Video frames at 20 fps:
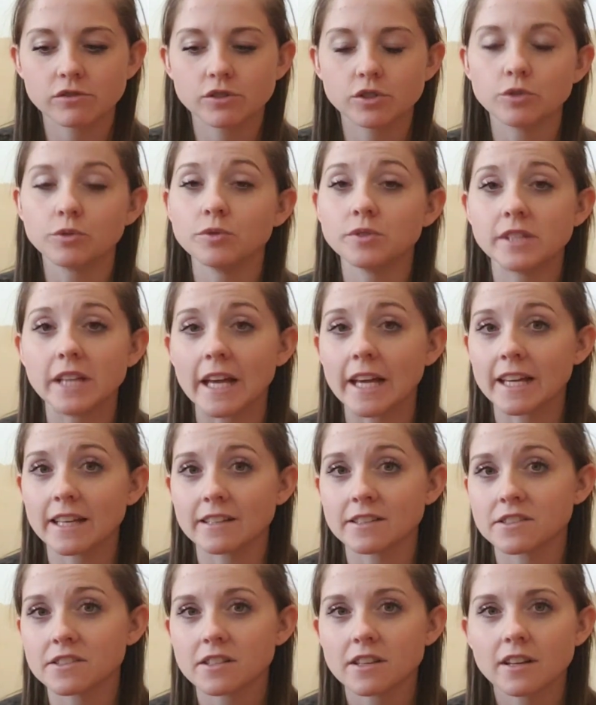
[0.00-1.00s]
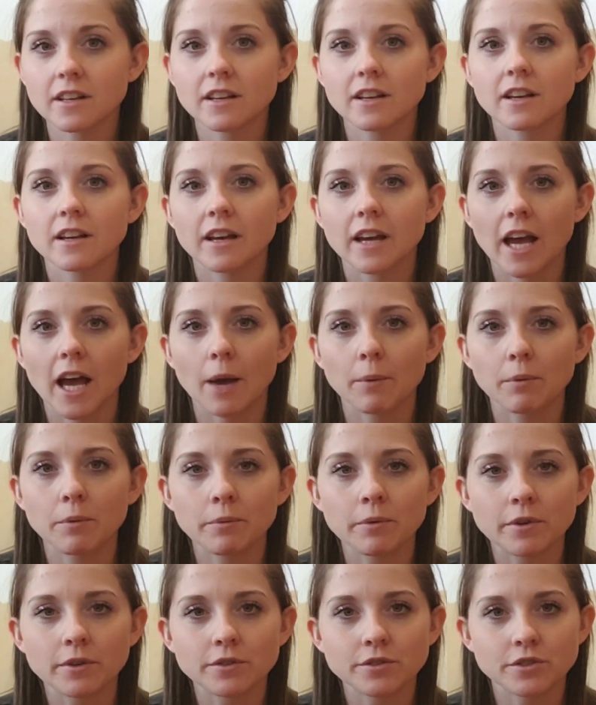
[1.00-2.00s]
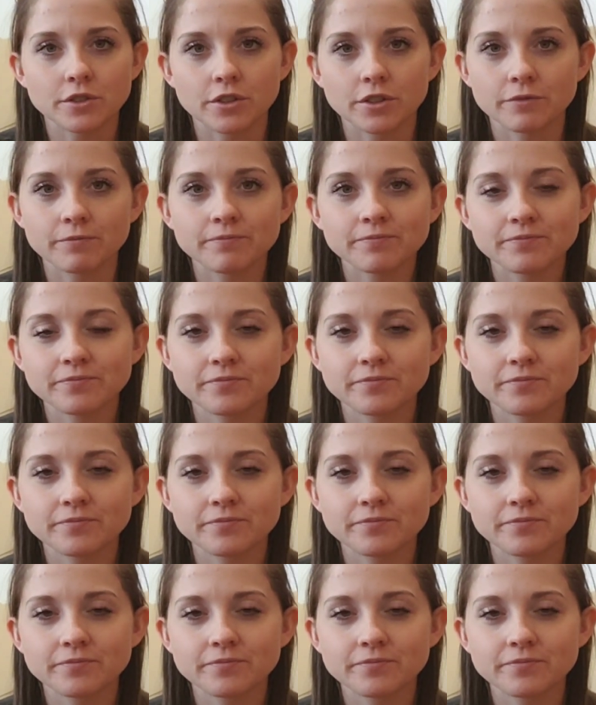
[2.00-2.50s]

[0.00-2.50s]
Tuesdays Happy Meals are